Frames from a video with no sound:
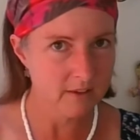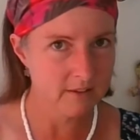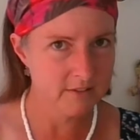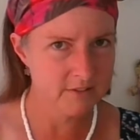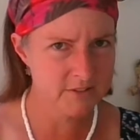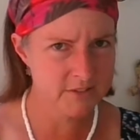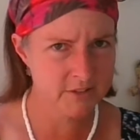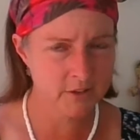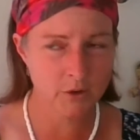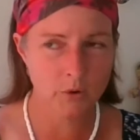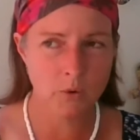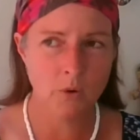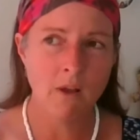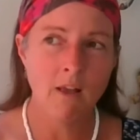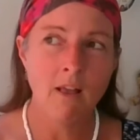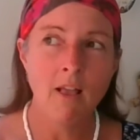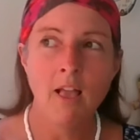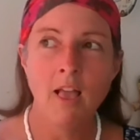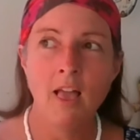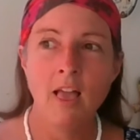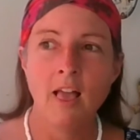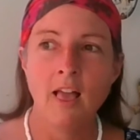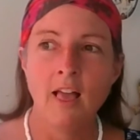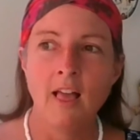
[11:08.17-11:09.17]
So
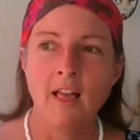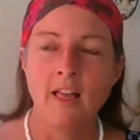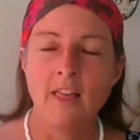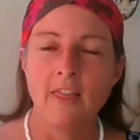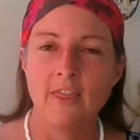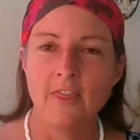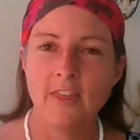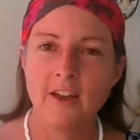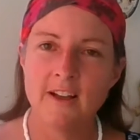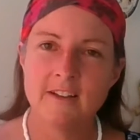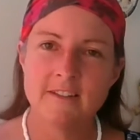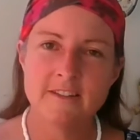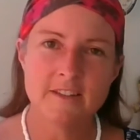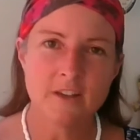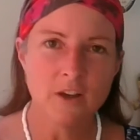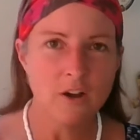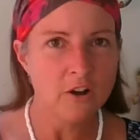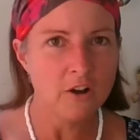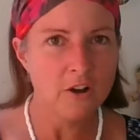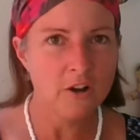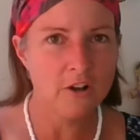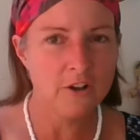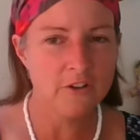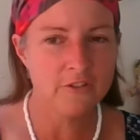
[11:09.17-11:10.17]
that's
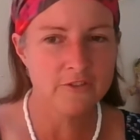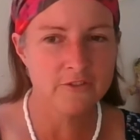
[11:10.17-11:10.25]
all